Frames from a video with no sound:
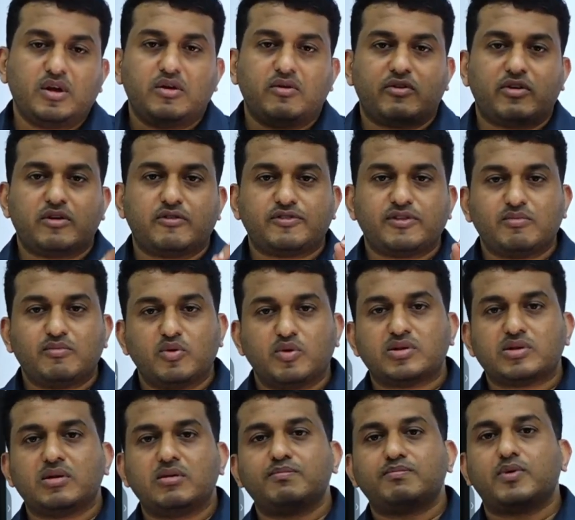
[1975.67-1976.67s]
One of the
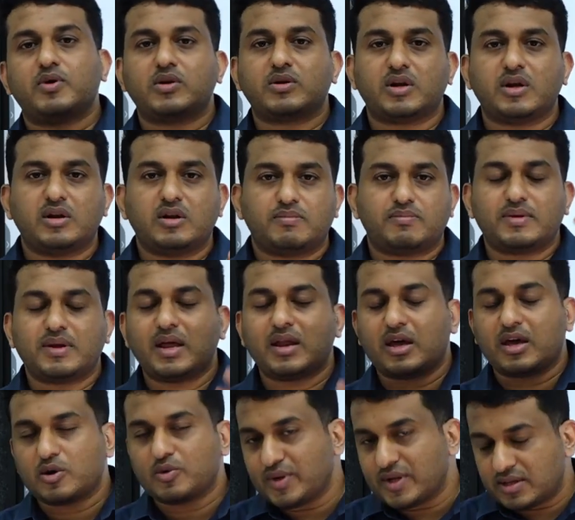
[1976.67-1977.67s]
most important
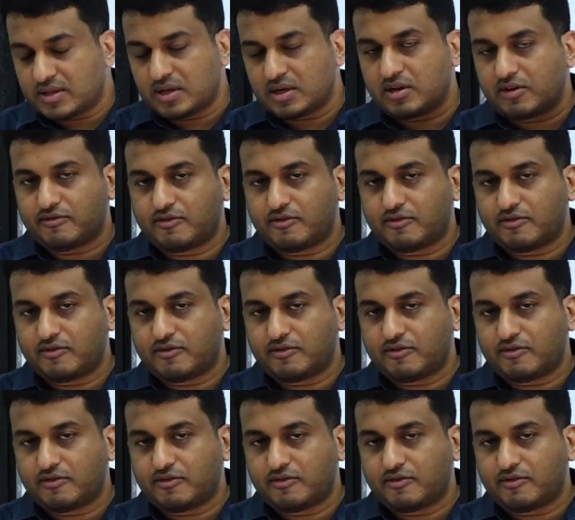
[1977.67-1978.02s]
prerequisite